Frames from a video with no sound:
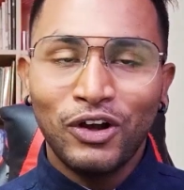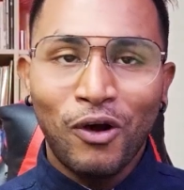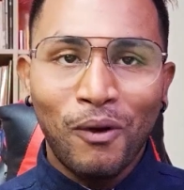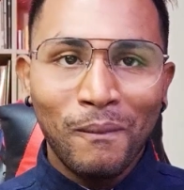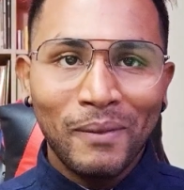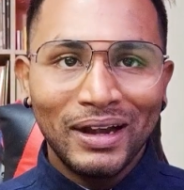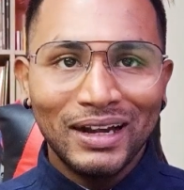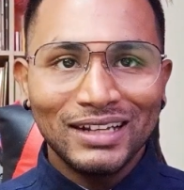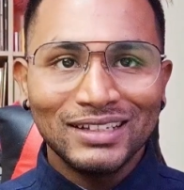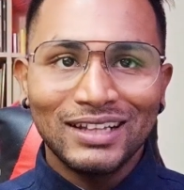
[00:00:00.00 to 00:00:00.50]

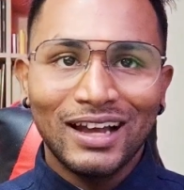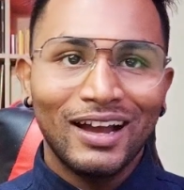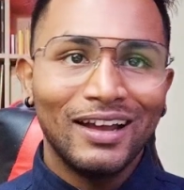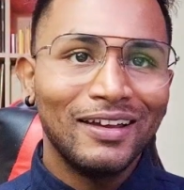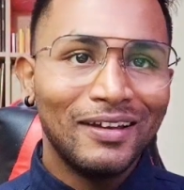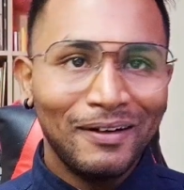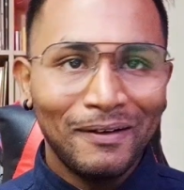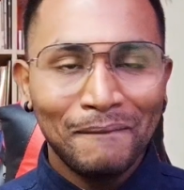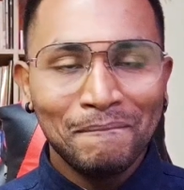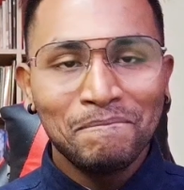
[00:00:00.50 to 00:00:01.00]
comment is
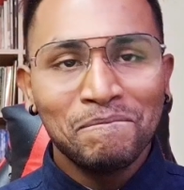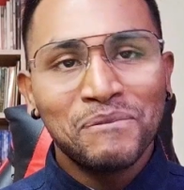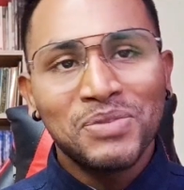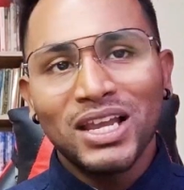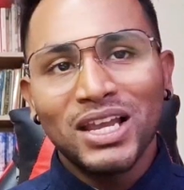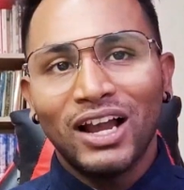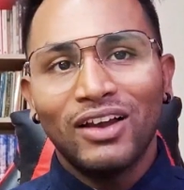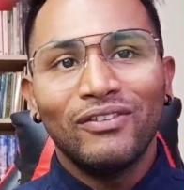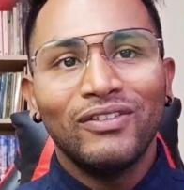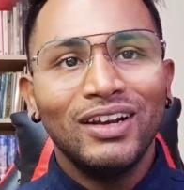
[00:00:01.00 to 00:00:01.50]
higher,
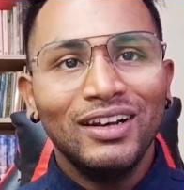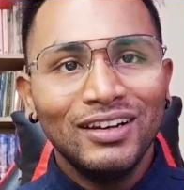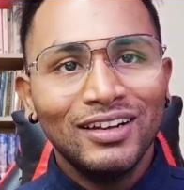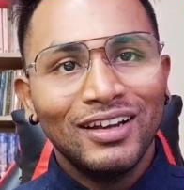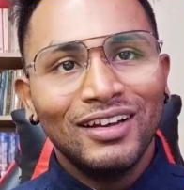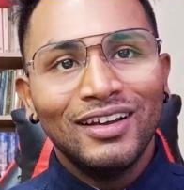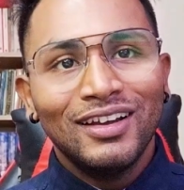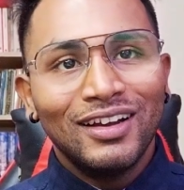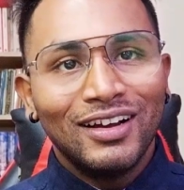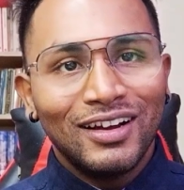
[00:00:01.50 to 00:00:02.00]
I will
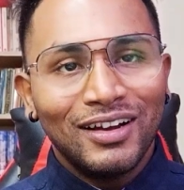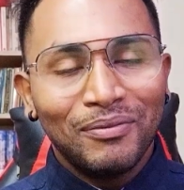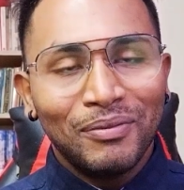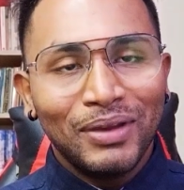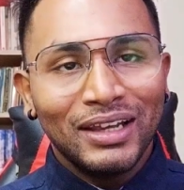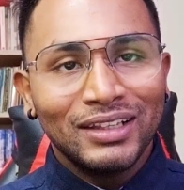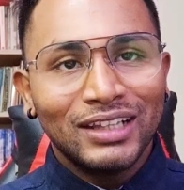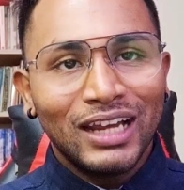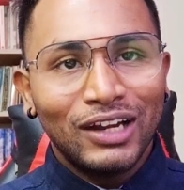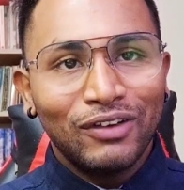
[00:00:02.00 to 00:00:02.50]

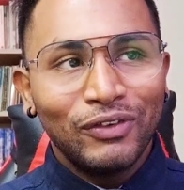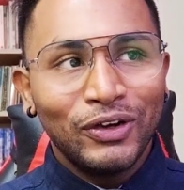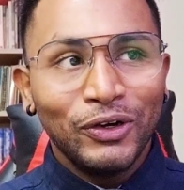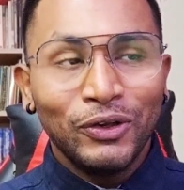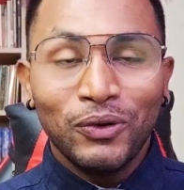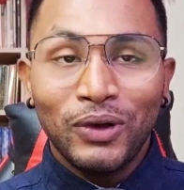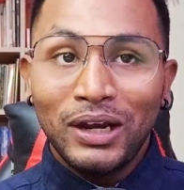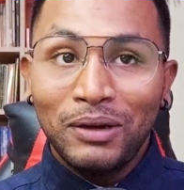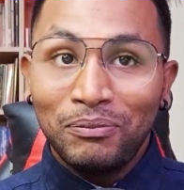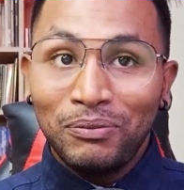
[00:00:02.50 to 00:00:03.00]
make that
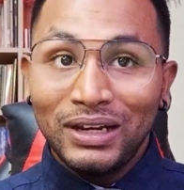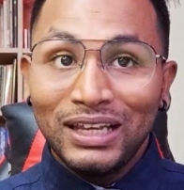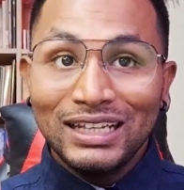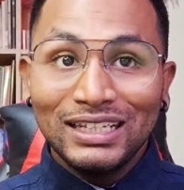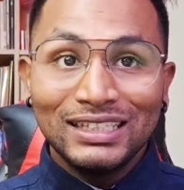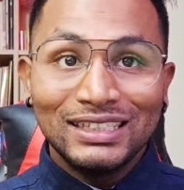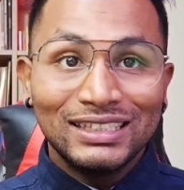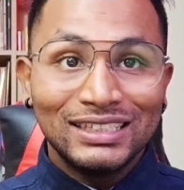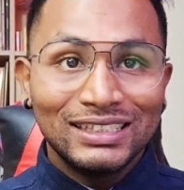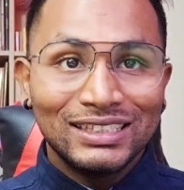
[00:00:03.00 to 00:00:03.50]
video. And
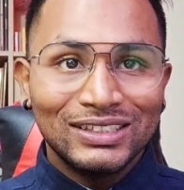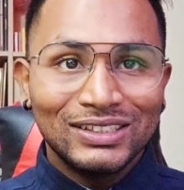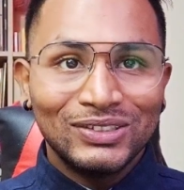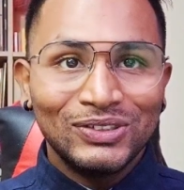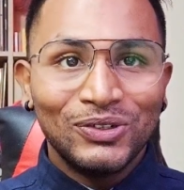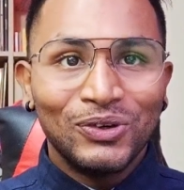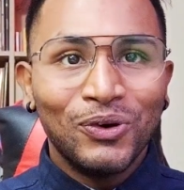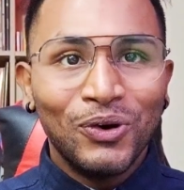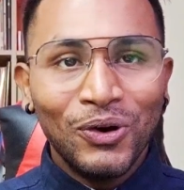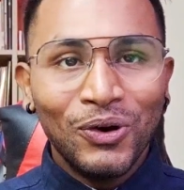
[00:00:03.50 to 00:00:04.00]
please
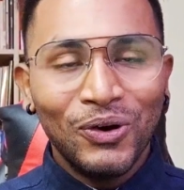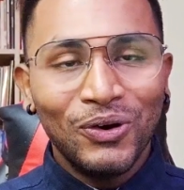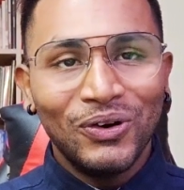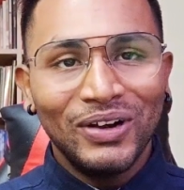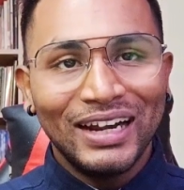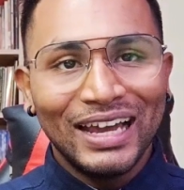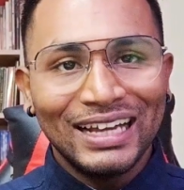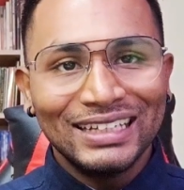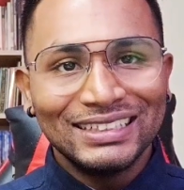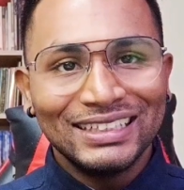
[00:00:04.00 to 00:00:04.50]

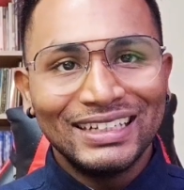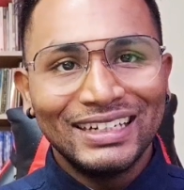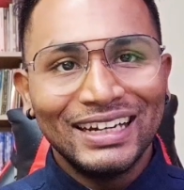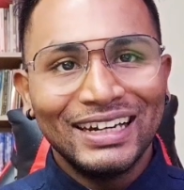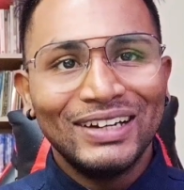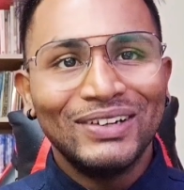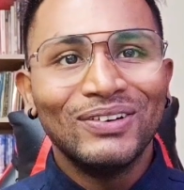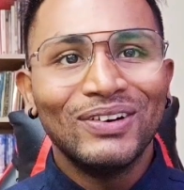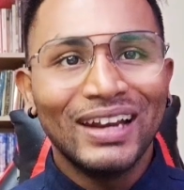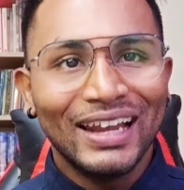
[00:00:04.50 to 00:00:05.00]
don't
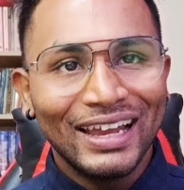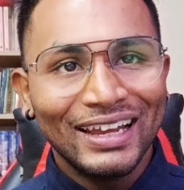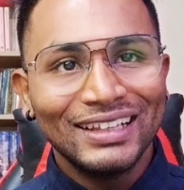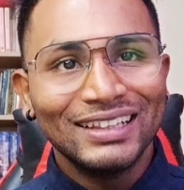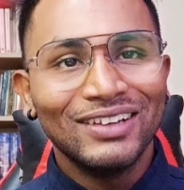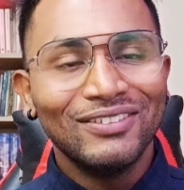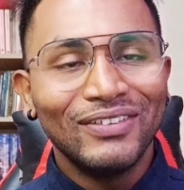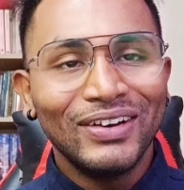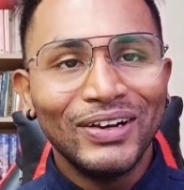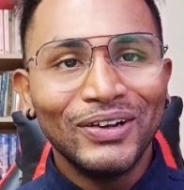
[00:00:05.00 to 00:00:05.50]
hesitate to like
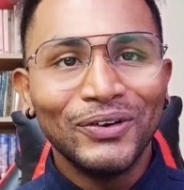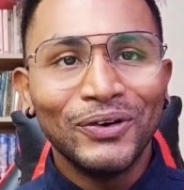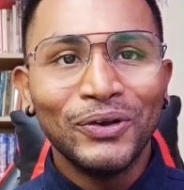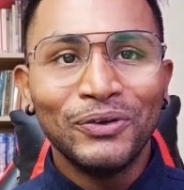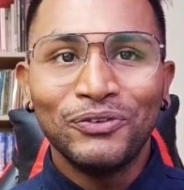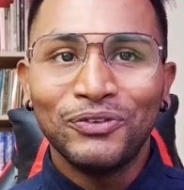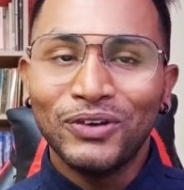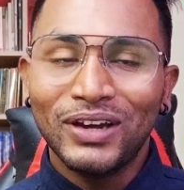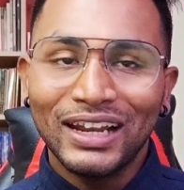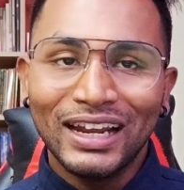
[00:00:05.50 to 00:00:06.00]
the video
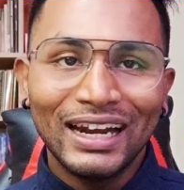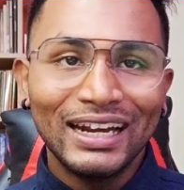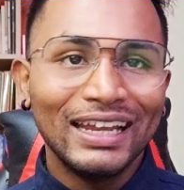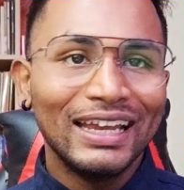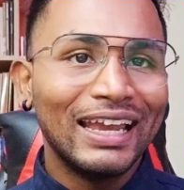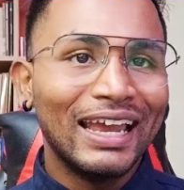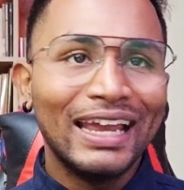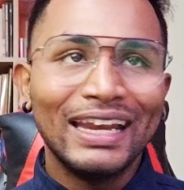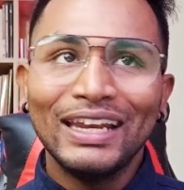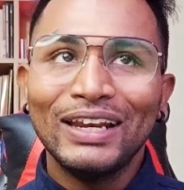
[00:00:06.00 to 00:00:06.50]
if you are
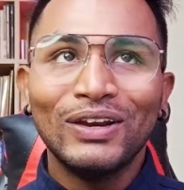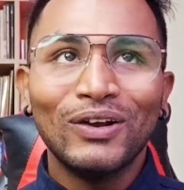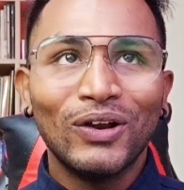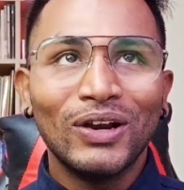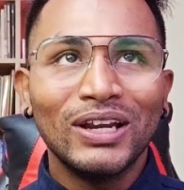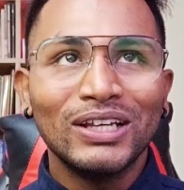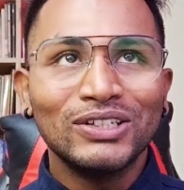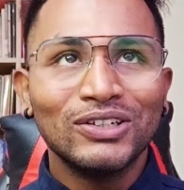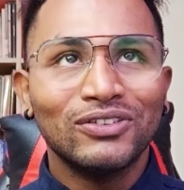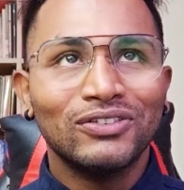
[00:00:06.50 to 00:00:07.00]
getting any
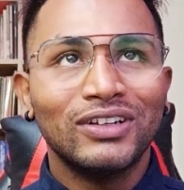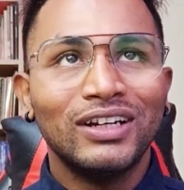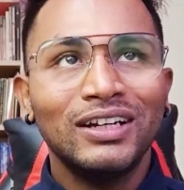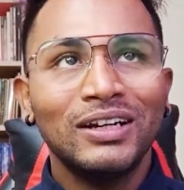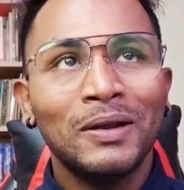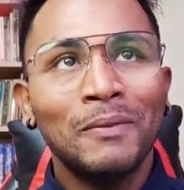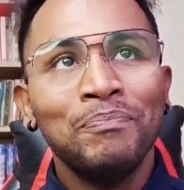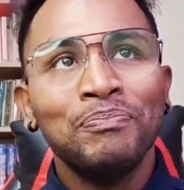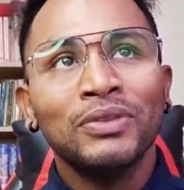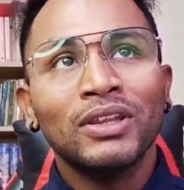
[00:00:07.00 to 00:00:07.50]
knowledge of
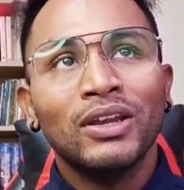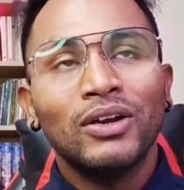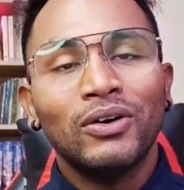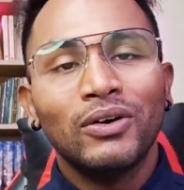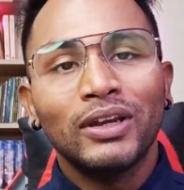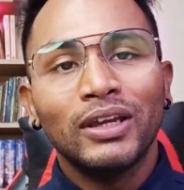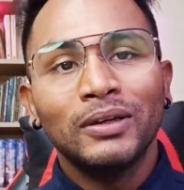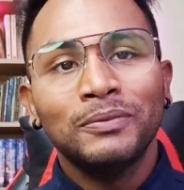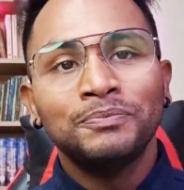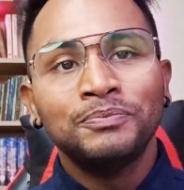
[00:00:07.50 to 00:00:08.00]
it.
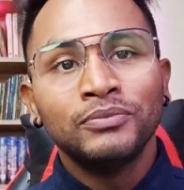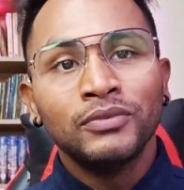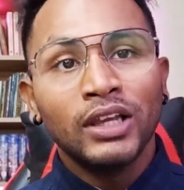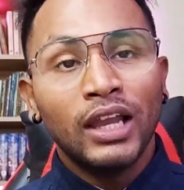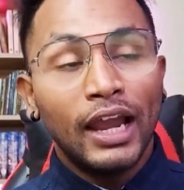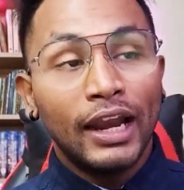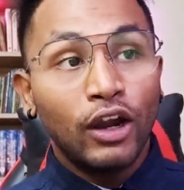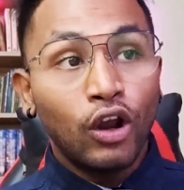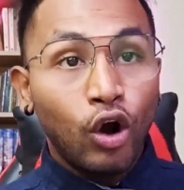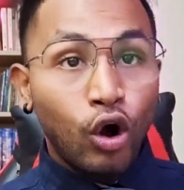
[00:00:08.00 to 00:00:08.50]
Okay.
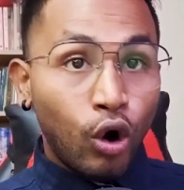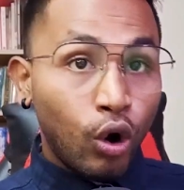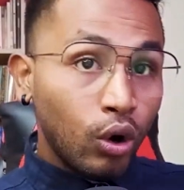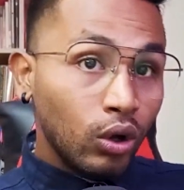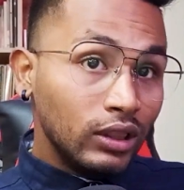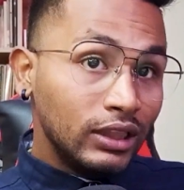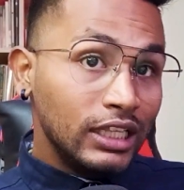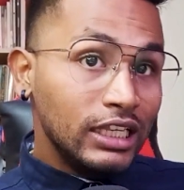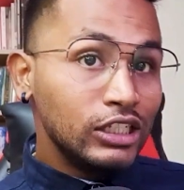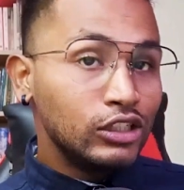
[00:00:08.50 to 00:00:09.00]
And
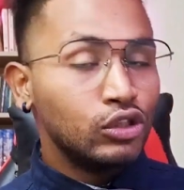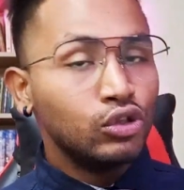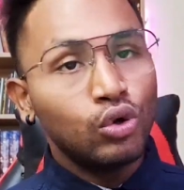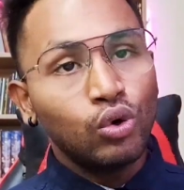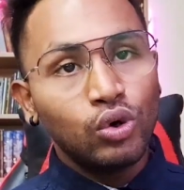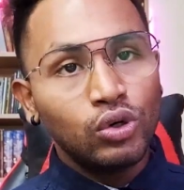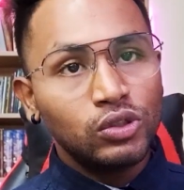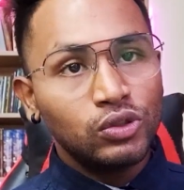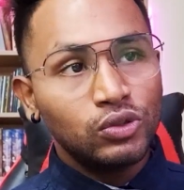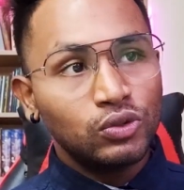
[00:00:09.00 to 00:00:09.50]
all these
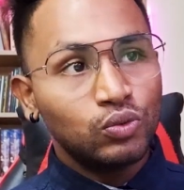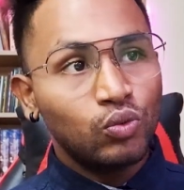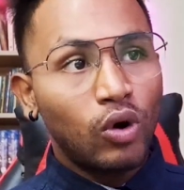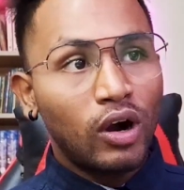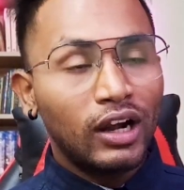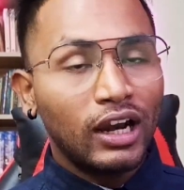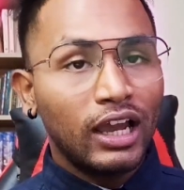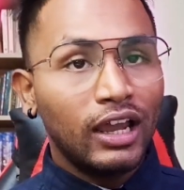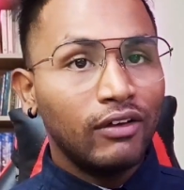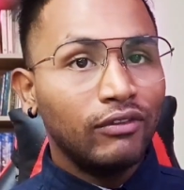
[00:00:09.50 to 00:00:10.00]
notes
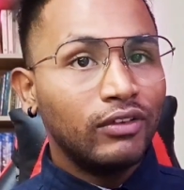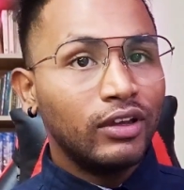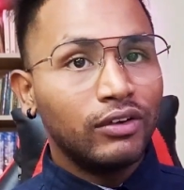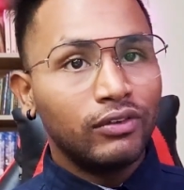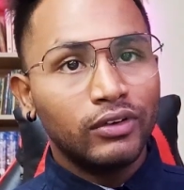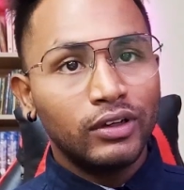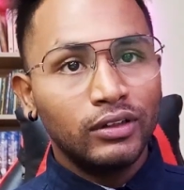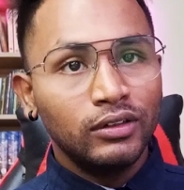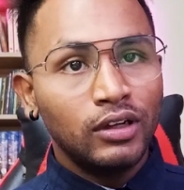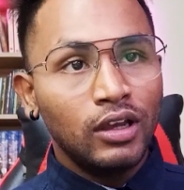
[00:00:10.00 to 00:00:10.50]
what I have
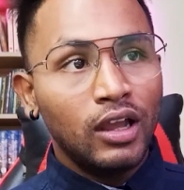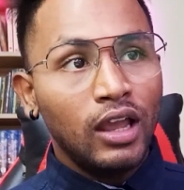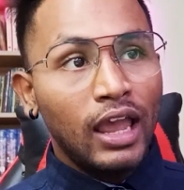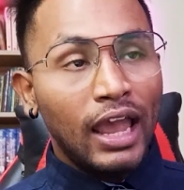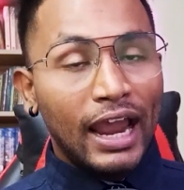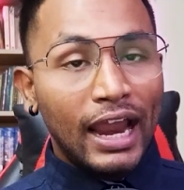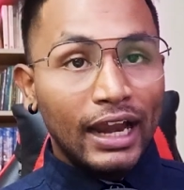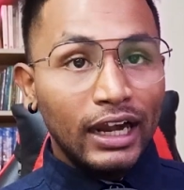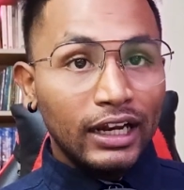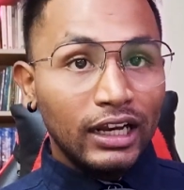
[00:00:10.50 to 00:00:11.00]
given
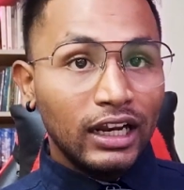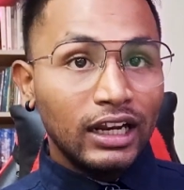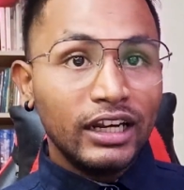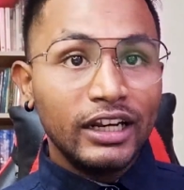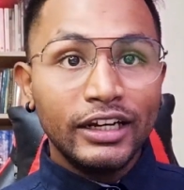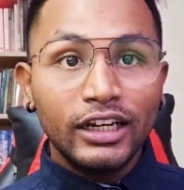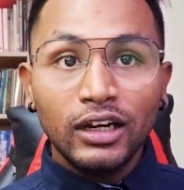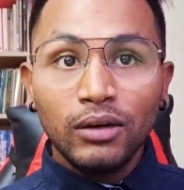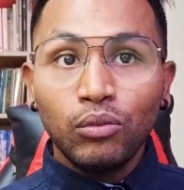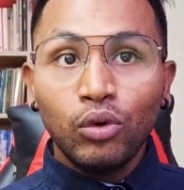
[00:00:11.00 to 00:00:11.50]
and a
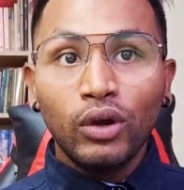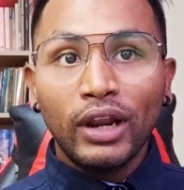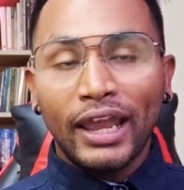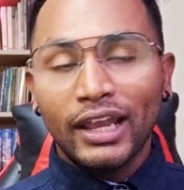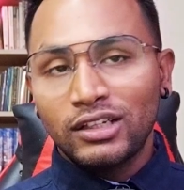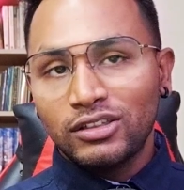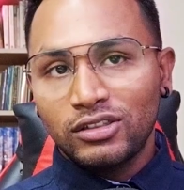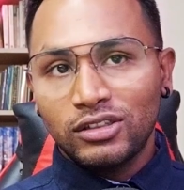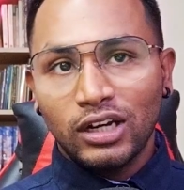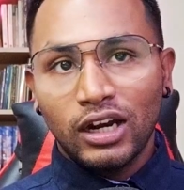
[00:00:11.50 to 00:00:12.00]
little more
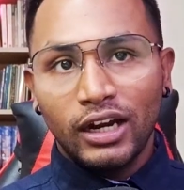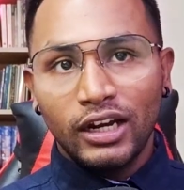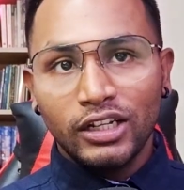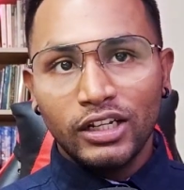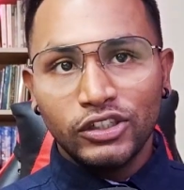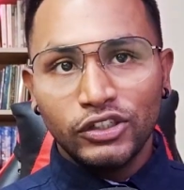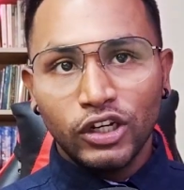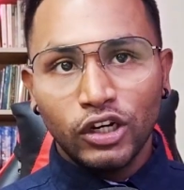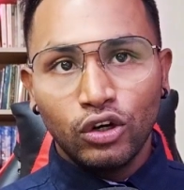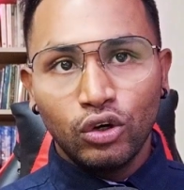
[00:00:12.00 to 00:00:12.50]
extra
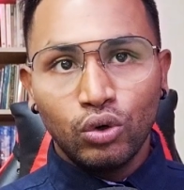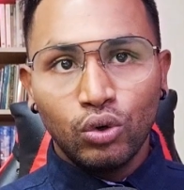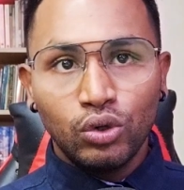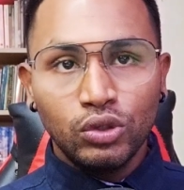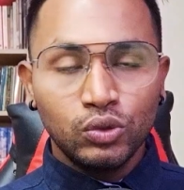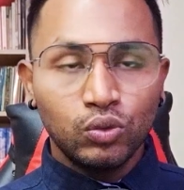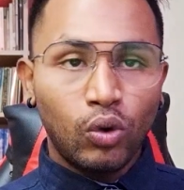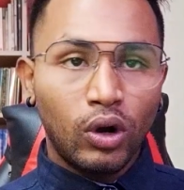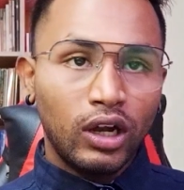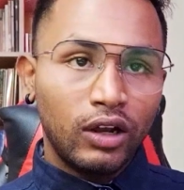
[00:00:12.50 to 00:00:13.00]
additional
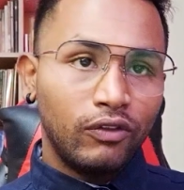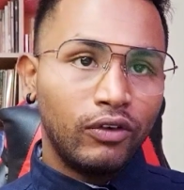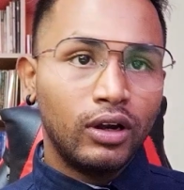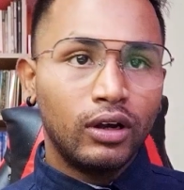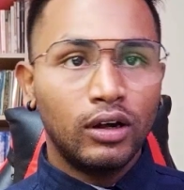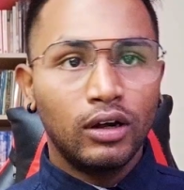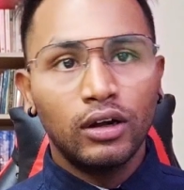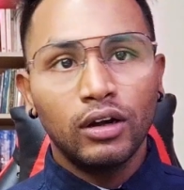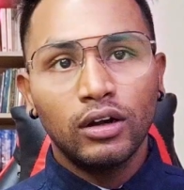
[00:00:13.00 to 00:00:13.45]
notes, whatever